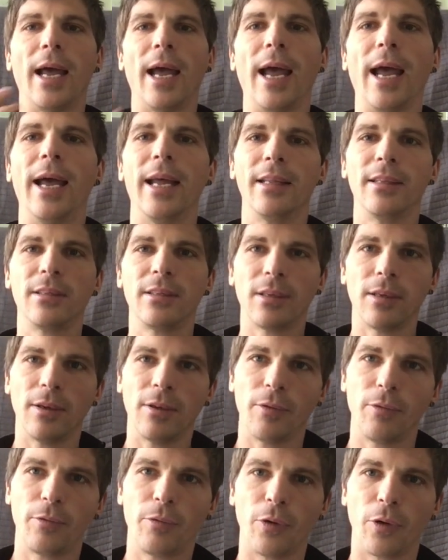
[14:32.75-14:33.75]
and
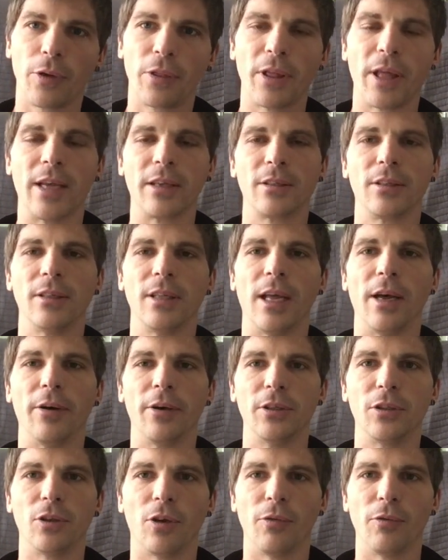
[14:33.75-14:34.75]
4,000
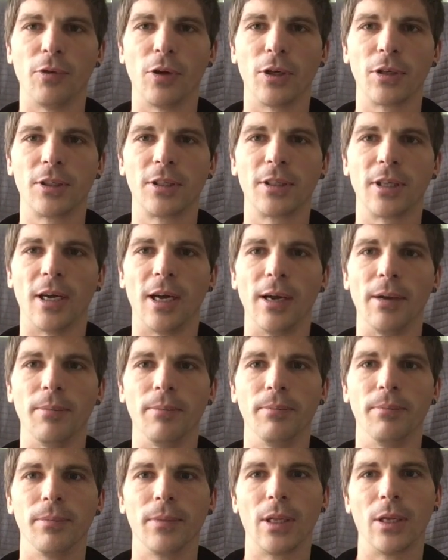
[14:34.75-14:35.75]
hours of watch time,
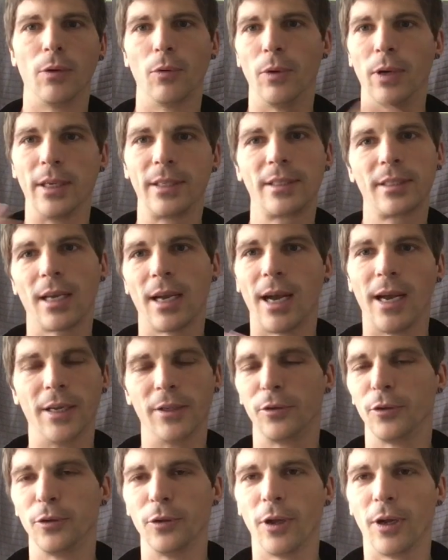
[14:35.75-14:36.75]
which I
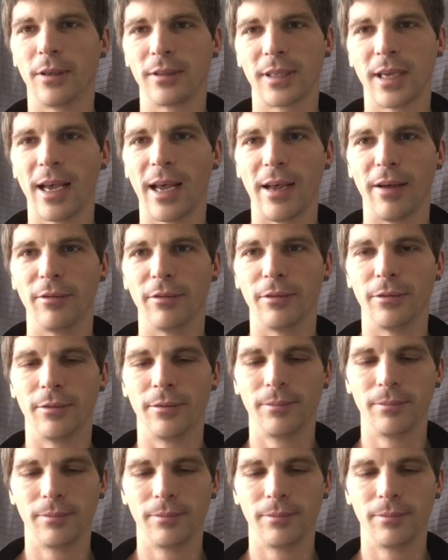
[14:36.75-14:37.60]
do not have.